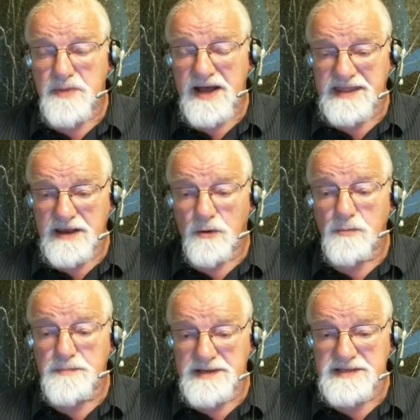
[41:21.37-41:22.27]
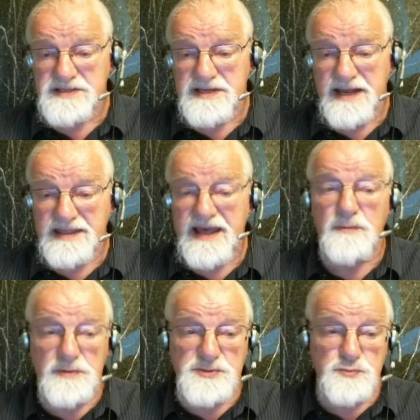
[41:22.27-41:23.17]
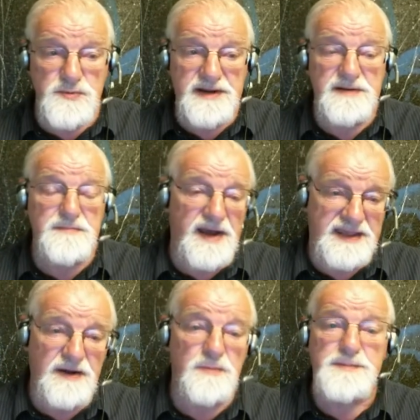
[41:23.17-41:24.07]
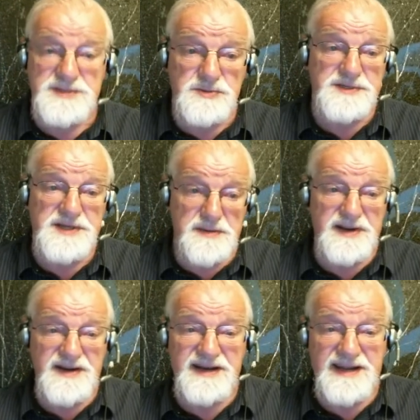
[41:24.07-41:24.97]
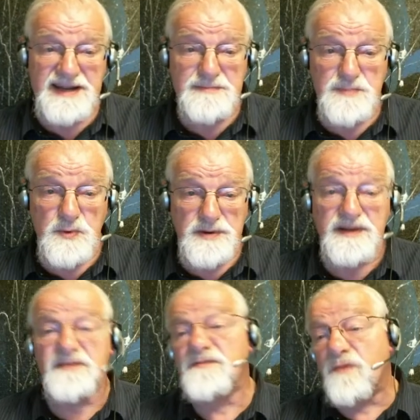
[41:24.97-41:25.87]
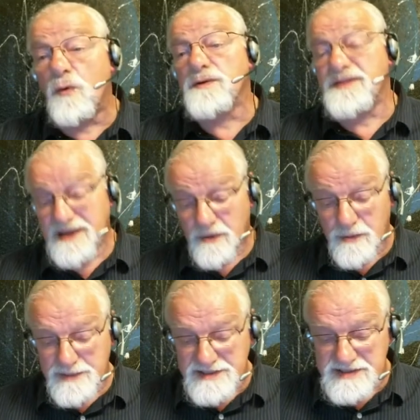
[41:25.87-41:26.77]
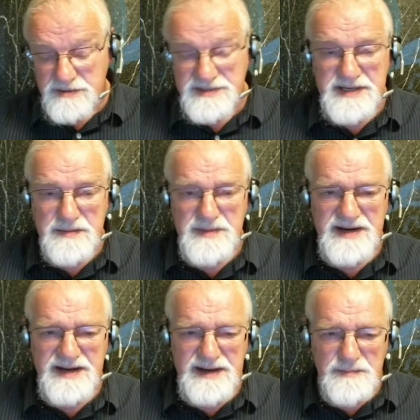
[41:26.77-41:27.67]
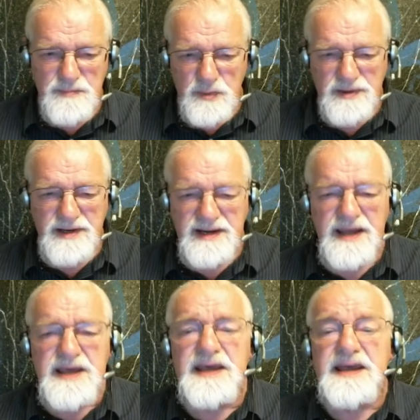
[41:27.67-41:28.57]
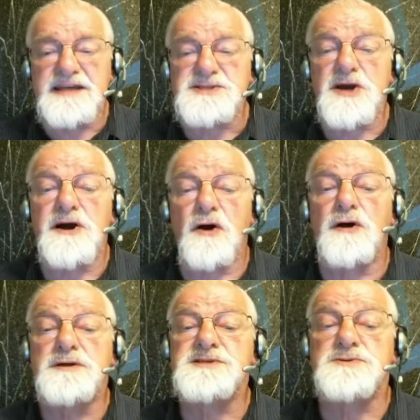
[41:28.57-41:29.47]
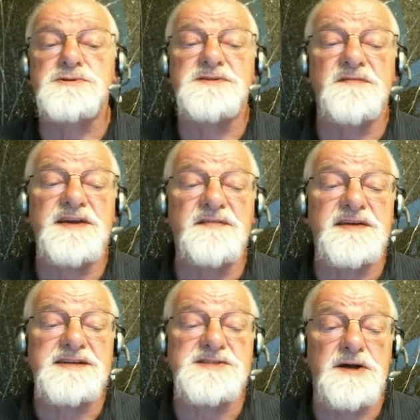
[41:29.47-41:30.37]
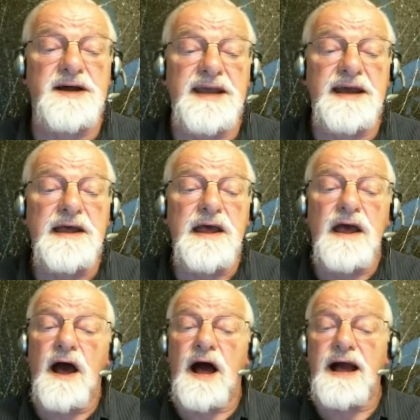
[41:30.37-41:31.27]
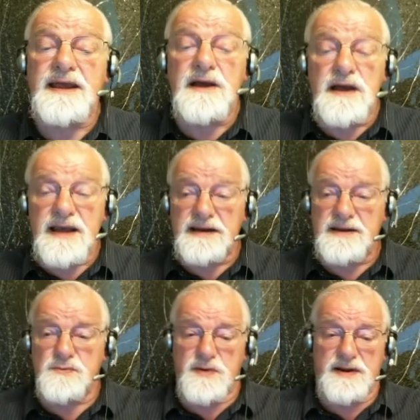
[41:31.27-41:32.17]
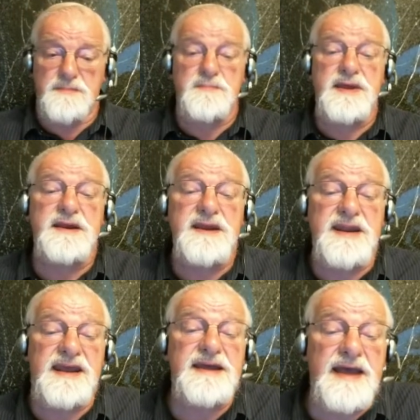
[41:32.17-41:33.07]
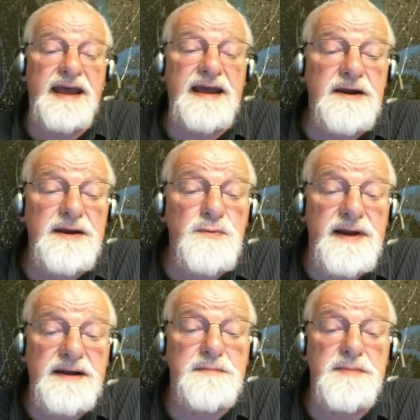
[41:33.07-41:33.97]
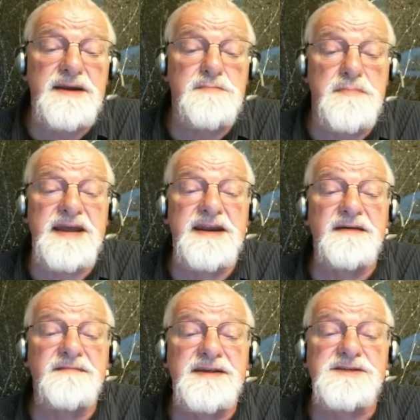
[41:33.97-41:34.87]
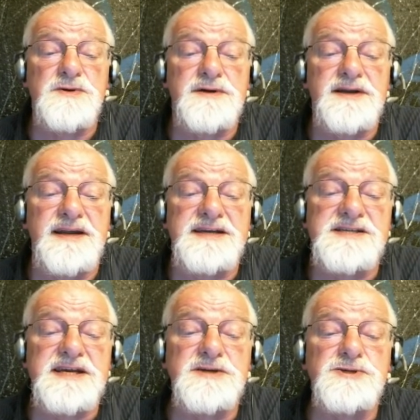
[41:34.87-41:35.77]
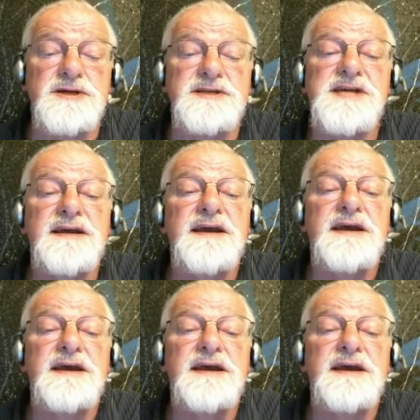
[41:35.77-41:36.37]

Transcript: by the open uh, that was written by the open source community in Portland for the open source community in Portland. It's got all sorts of events on it. I highly recommend it and I recommend many of these organizations.